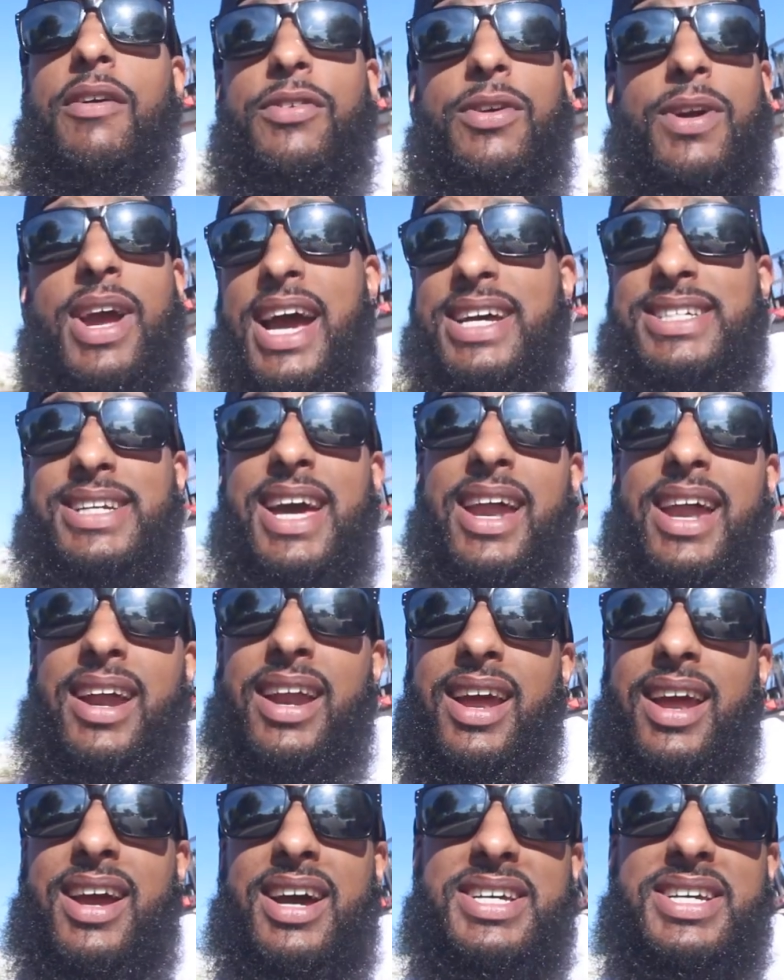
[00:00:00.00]
If you guys got
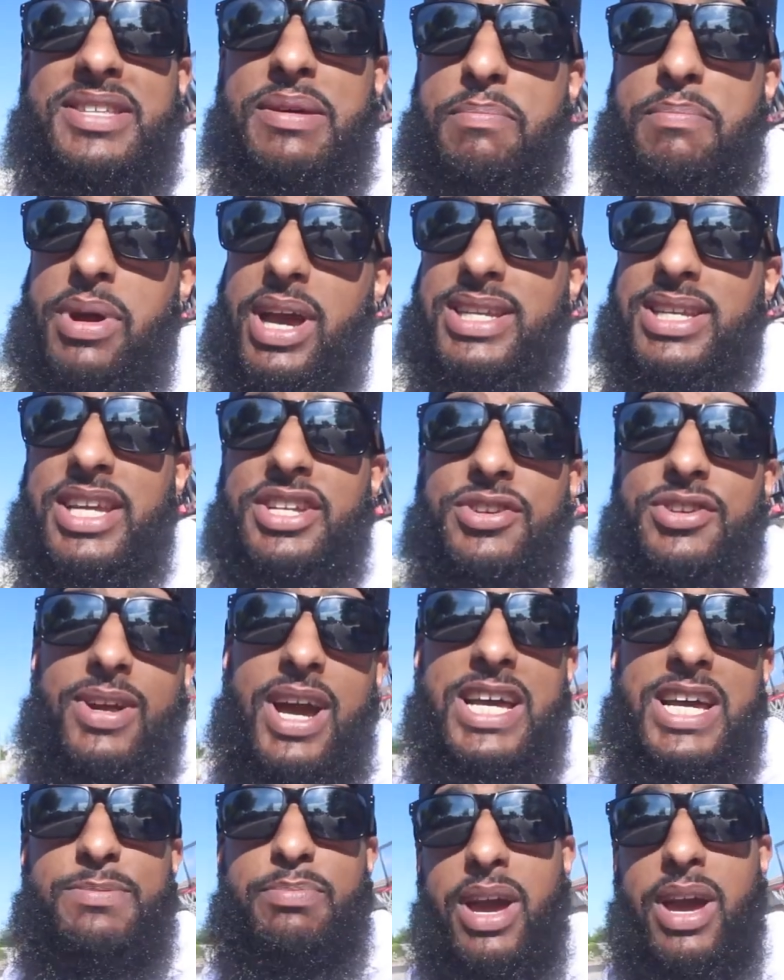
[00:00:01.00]
any custom baits that
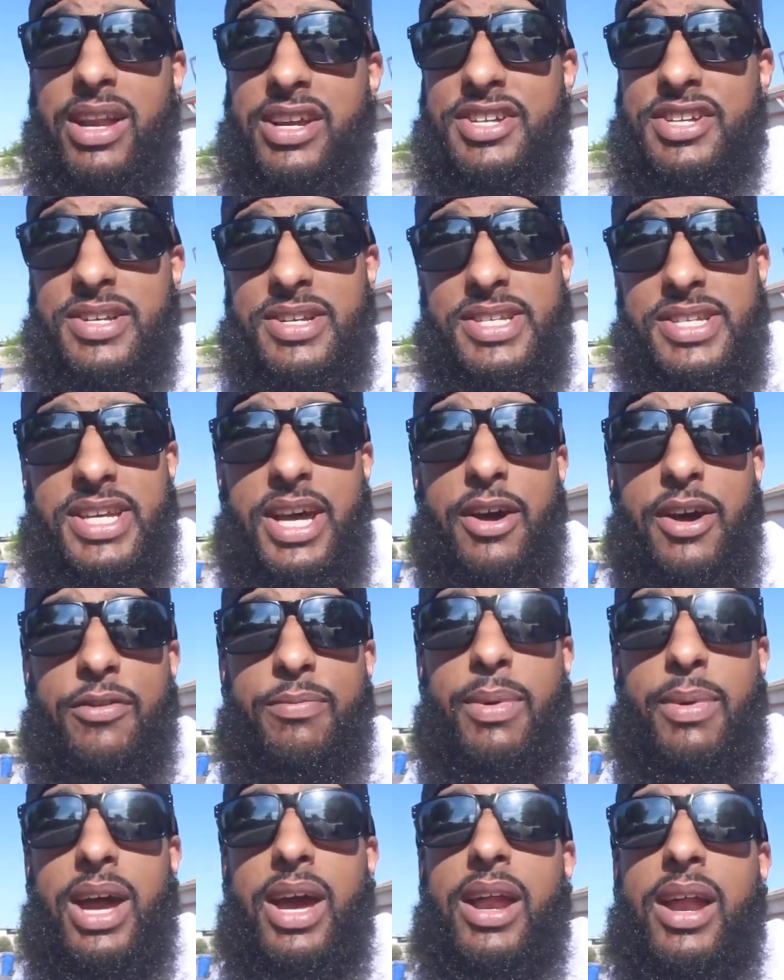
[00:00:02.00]
you guys painted
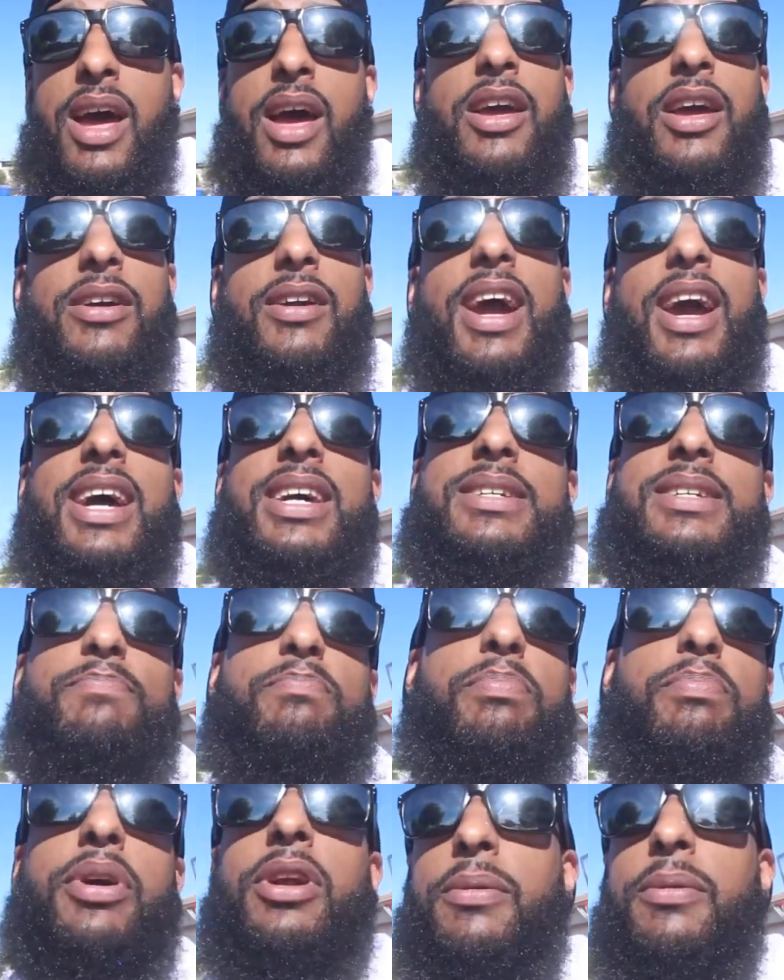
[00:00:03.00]
yourself, man, you guys
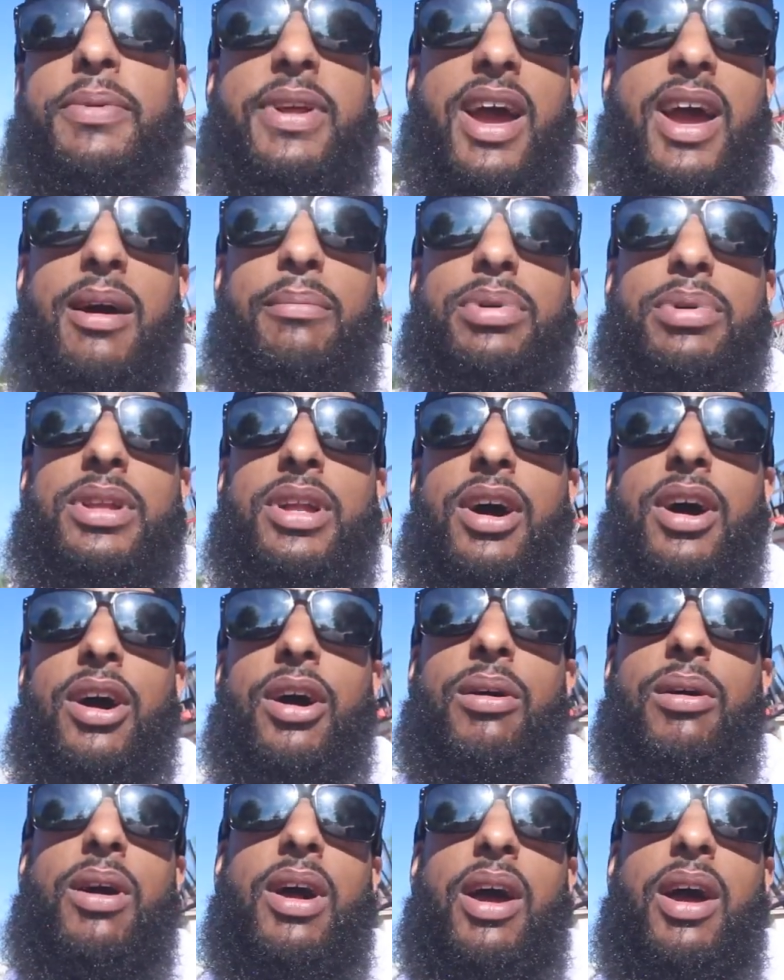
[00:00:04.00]
put them down
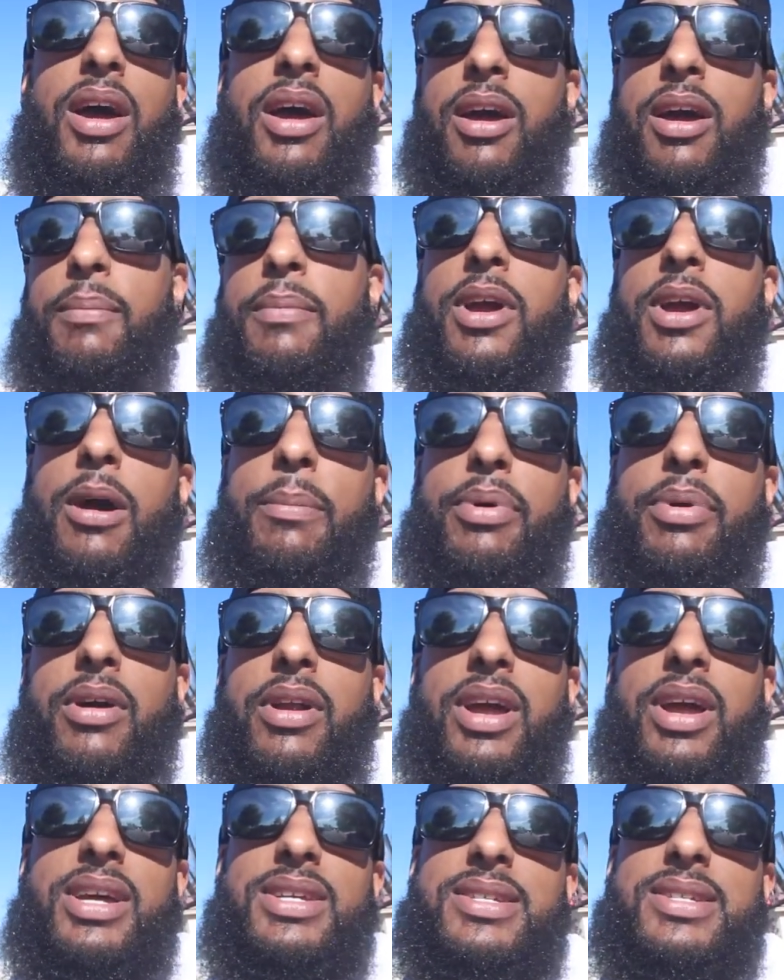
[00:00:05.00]
below. Hit me up
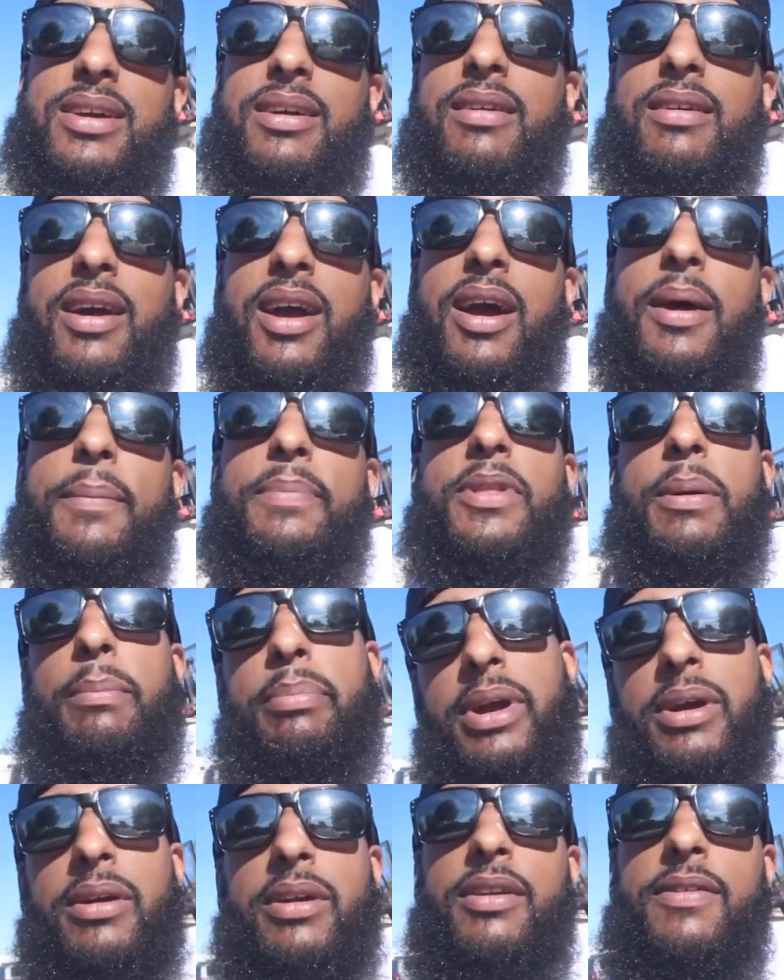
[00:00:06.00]
on Instagram,
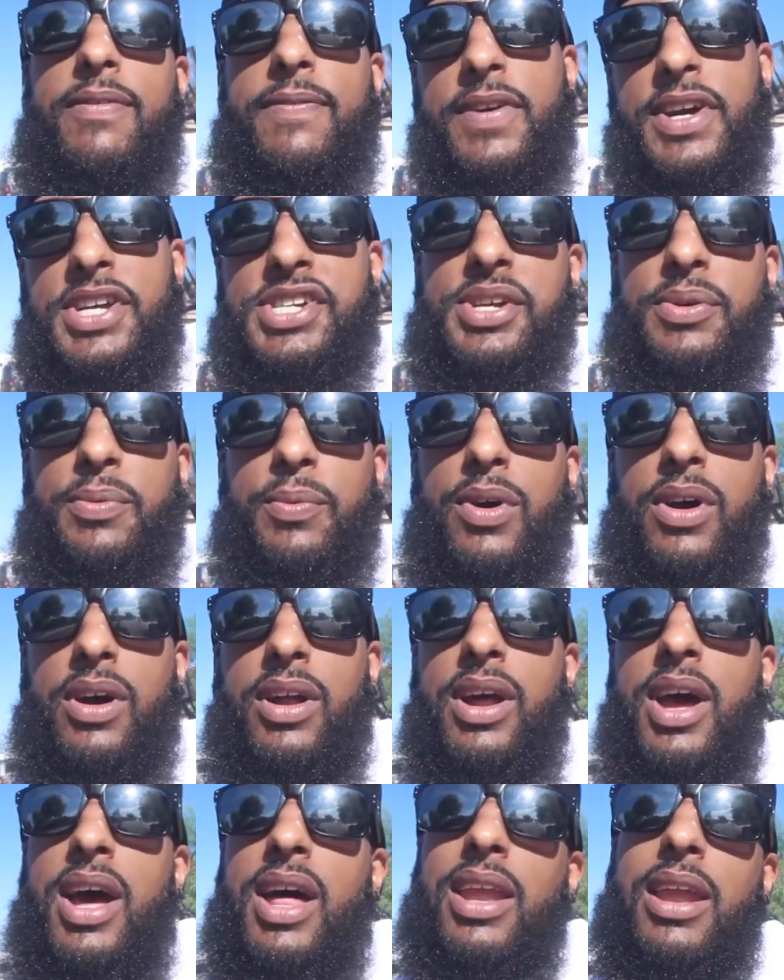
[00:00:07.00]
the Bearded Fishing
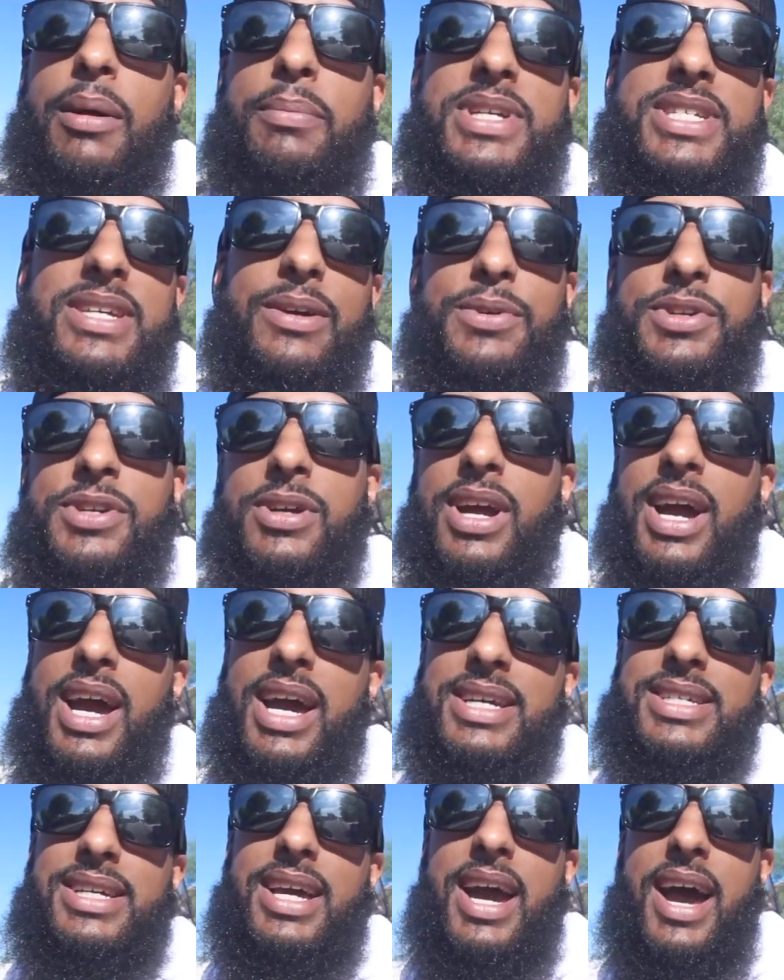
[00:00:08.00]
One. Let me see what you
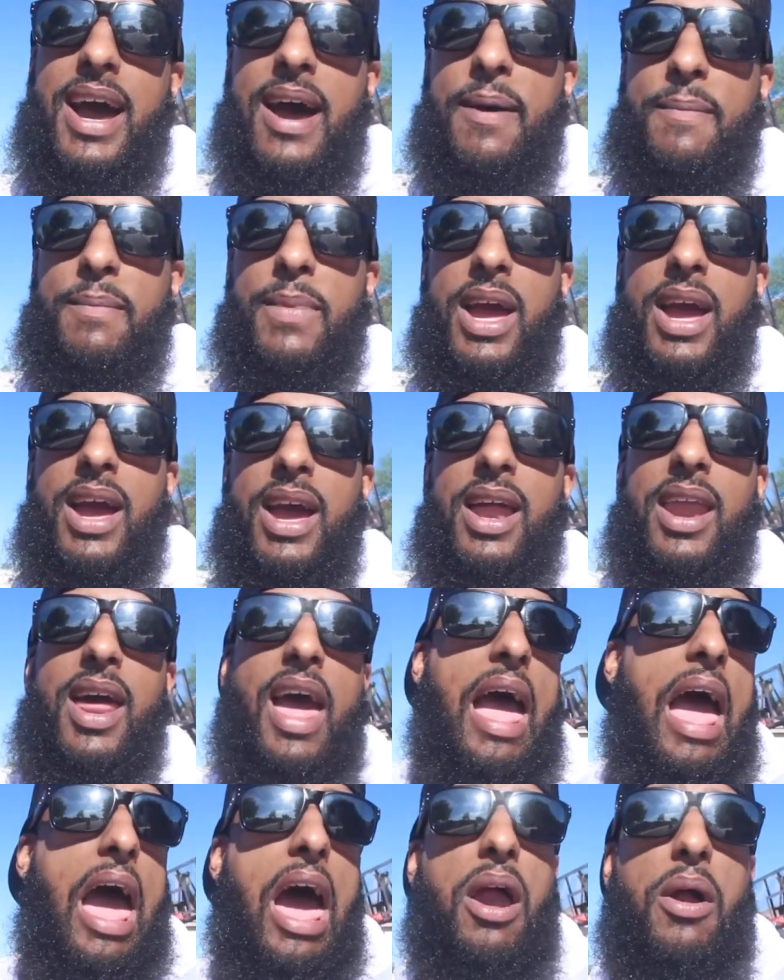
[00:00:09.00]
guys got,
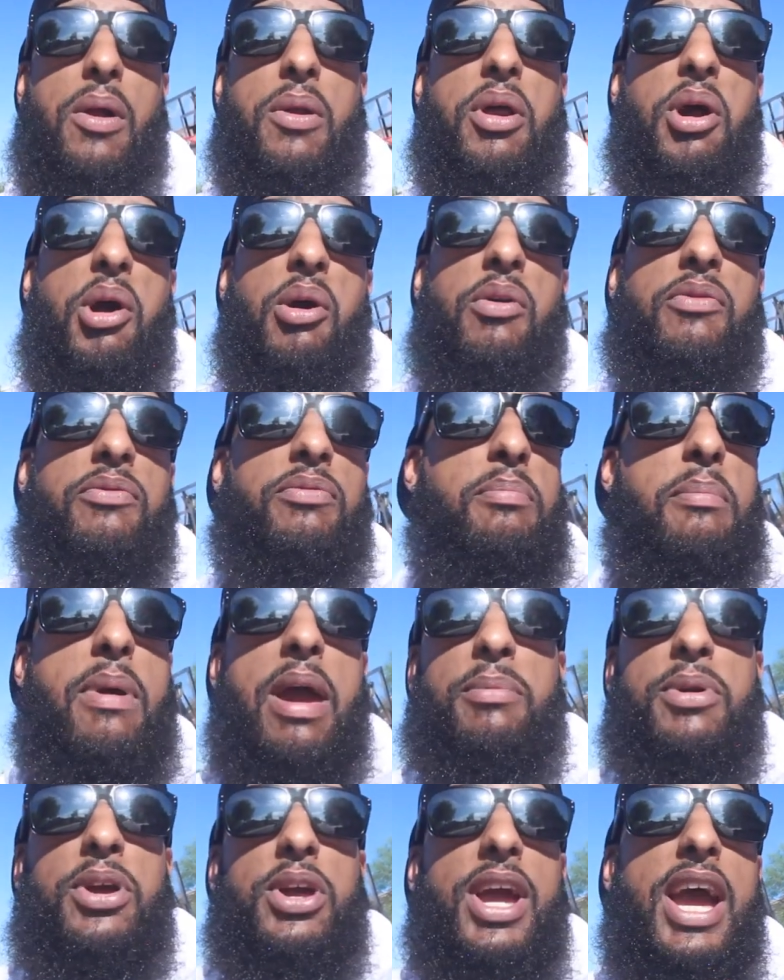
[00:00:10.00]
man. I don't know.
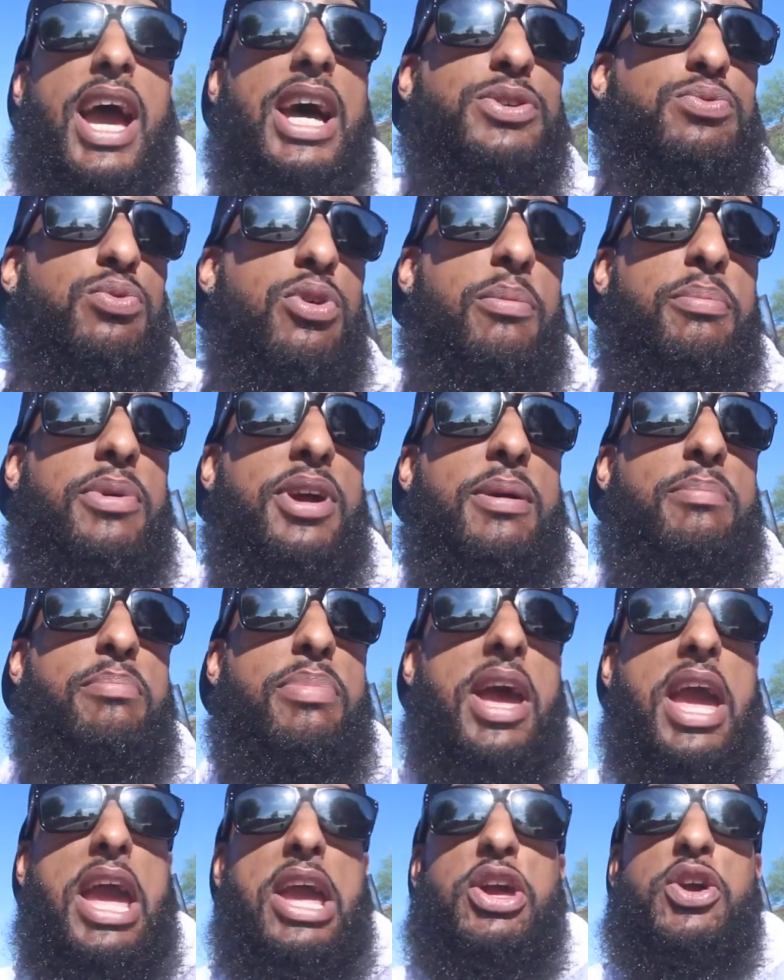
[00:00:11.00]
Maybe you guys want me to
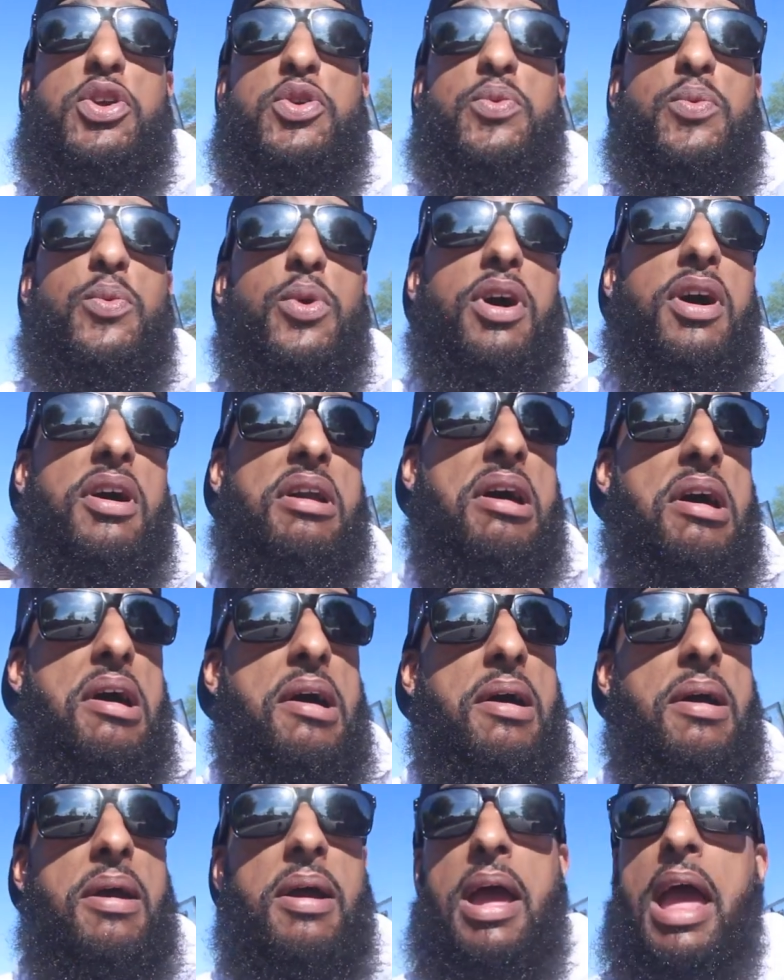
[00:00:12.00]
paint you one,
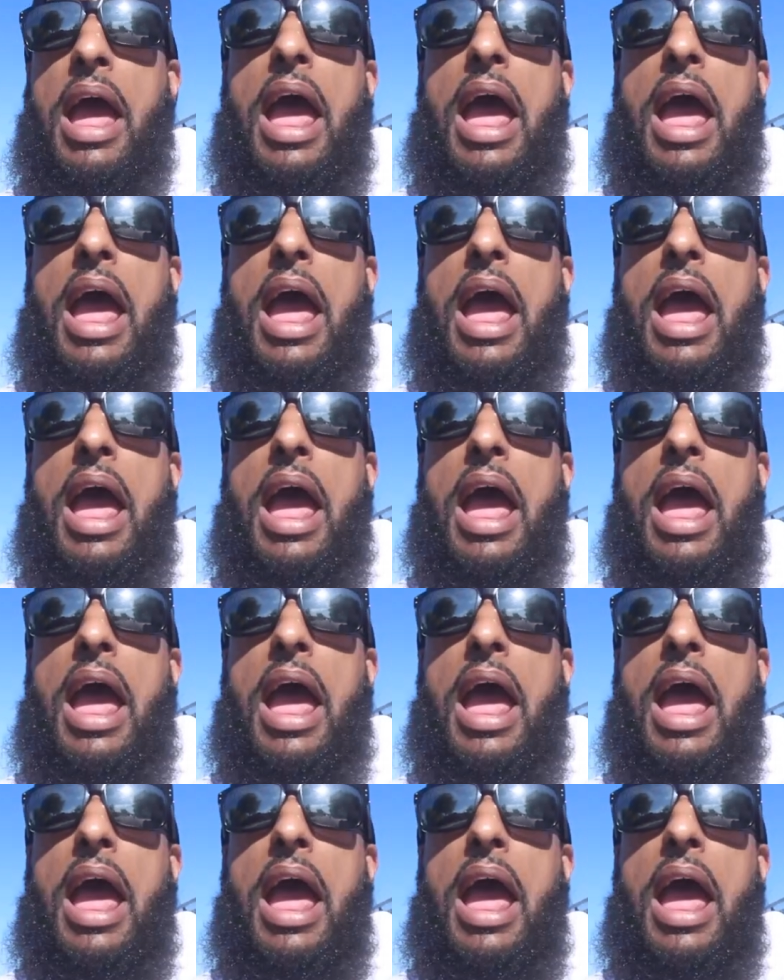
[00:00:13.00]
huh?